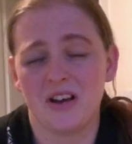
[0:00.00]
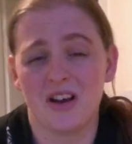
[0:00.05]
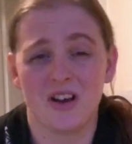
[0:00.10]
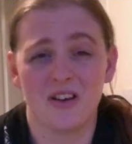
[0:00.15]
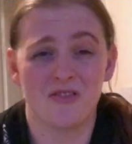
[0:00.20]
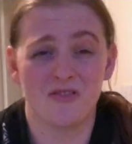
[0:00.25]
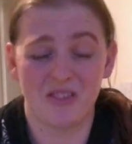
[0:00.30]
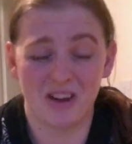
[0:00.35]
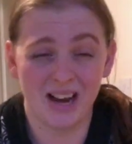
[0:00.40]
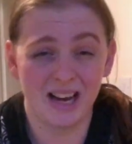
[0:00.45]

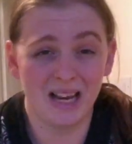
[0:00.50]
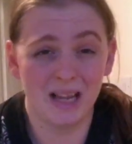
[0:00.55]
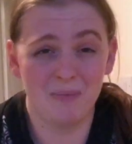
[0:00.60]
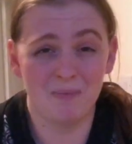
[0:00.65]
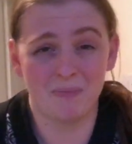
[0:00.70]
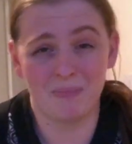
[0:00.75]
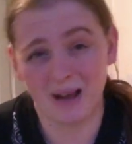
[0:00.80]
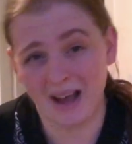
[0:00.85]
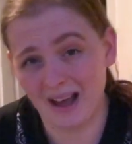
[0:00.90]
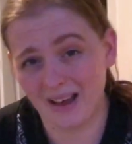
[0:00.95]
a really
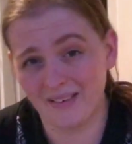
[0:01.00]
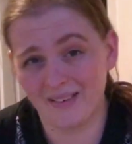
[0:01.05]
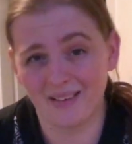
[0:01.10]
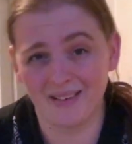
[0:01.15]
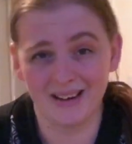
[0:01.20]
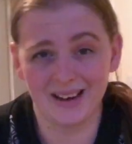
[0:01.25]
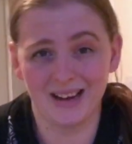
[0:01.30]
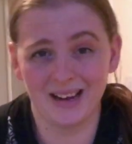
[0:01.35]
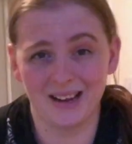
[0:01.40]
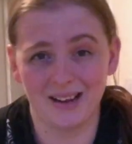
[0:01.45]
bad
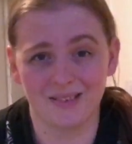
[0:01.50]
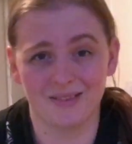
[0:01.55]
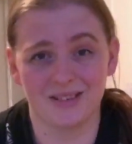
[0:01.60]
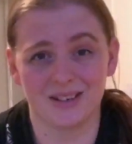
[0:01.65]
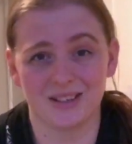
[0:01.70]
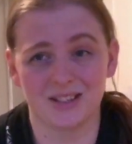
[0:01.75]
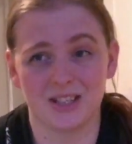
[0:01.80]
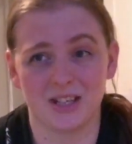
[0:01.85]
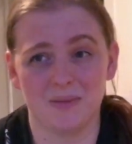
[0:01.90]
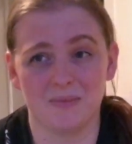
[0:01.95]
idea
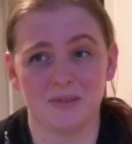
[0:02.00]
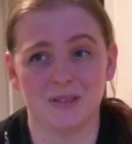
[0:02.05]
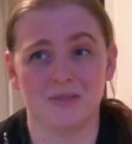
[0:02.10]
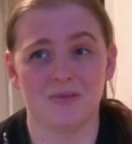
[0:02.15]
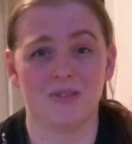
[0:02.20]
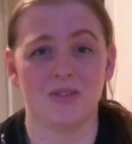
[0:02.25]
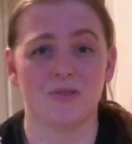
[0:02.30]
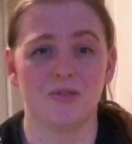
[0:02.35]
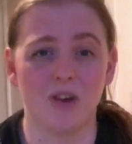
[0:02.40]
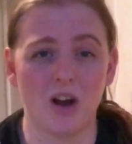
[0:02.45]
in terms
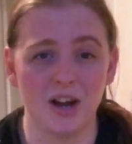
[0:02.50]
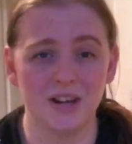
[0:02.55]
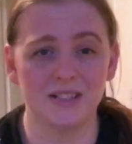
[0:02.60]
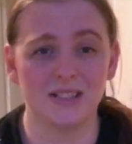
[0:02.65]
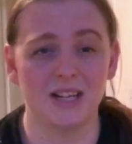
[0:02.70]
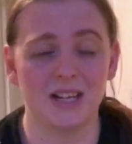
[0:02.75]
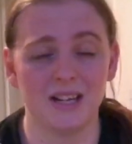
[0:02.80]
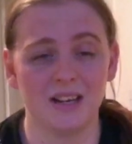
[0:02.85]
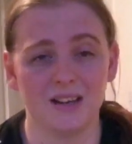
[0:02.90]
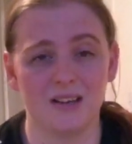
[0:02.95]
of the
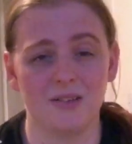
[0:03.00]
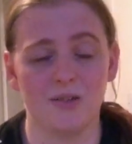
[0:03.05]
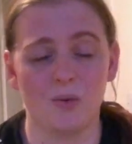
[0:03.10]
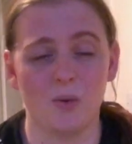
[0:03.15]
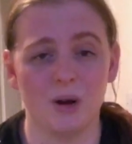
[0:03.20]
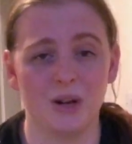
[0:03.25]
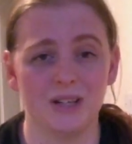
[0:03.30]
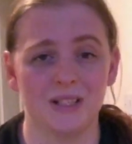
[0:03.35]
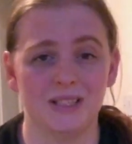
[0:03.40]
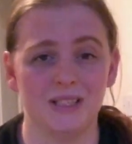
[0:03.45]
writing
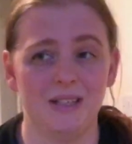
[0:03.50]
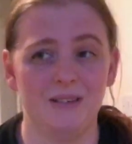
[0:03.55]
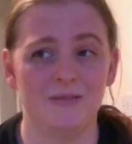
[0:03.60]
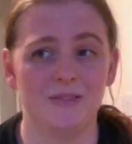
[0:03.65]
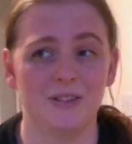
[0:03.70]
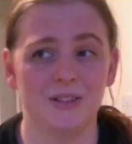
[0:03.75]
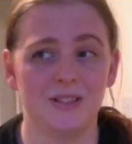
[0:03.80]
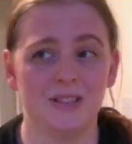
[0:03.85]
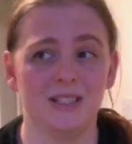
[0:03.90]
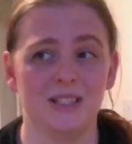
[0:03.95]
quality
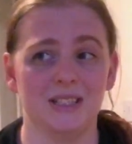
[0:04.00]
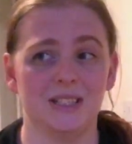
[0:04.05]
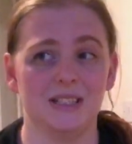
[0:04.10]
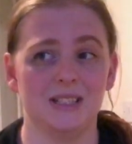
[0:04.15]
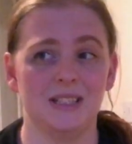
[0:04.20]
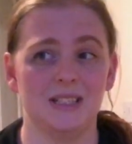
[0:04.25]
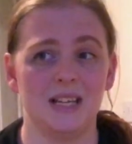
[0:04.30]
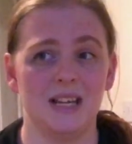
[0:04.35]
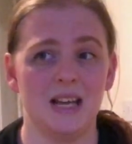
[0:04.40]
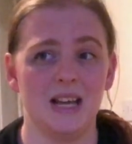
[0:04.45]

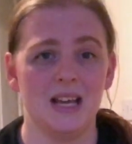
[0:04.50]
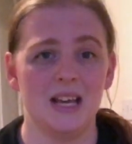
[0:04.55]
versus